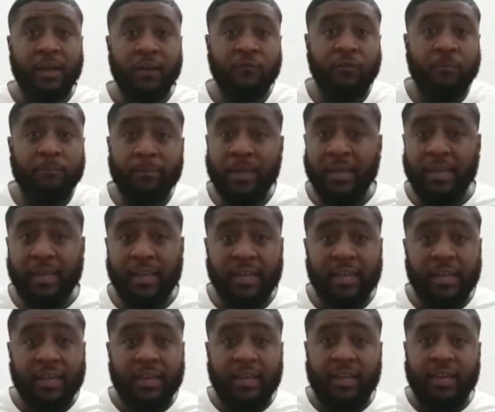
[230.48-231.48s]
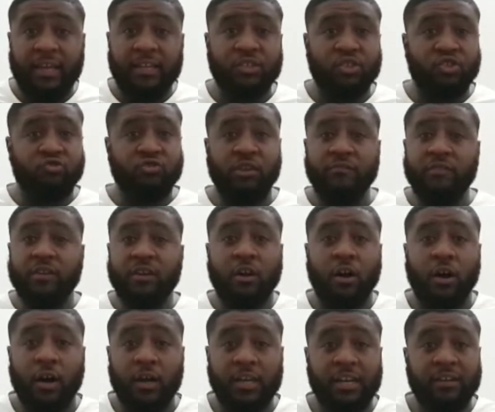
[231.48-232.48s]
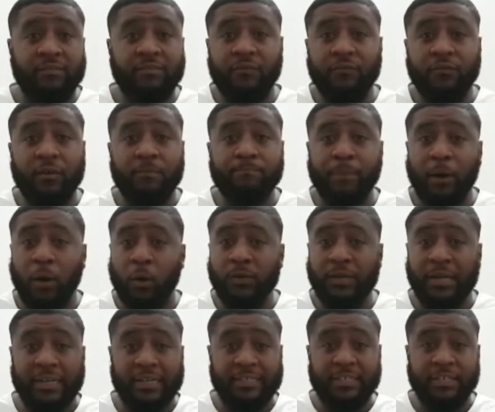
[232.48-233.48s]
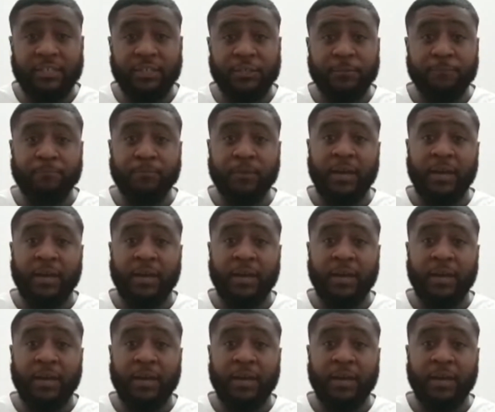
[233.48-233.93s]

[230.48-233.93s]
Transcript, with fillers: For me, it's a straight red card, and the referee bottled that decision.